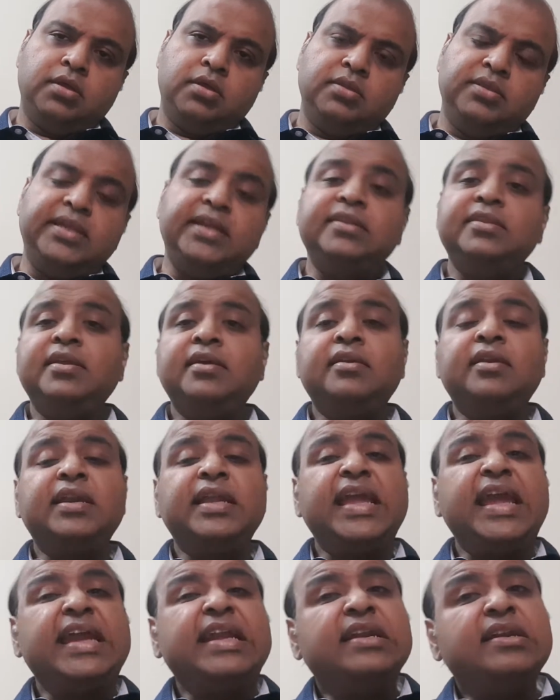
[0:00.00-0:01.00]
that there are
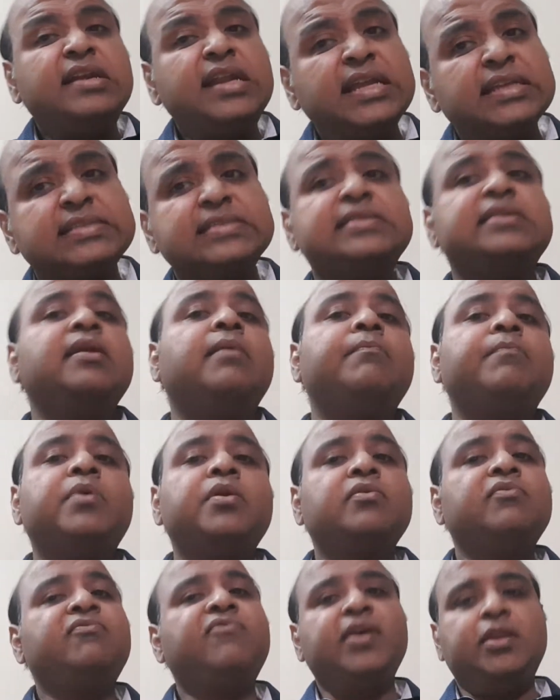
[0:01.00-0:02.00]
endless number
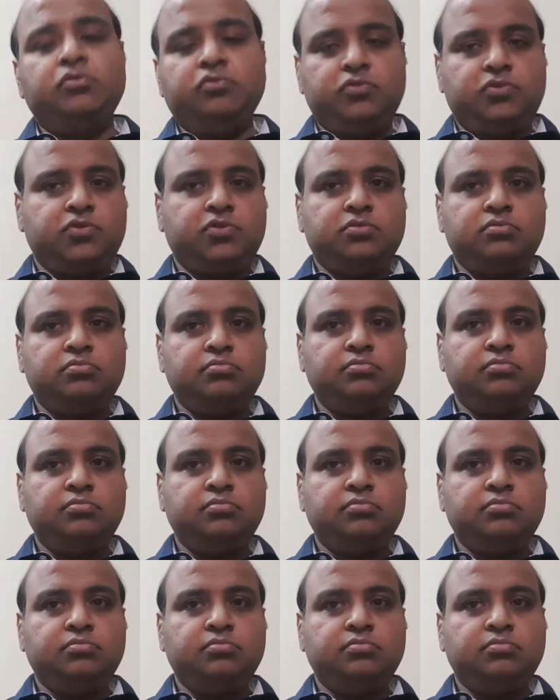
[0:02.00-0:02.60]
of values,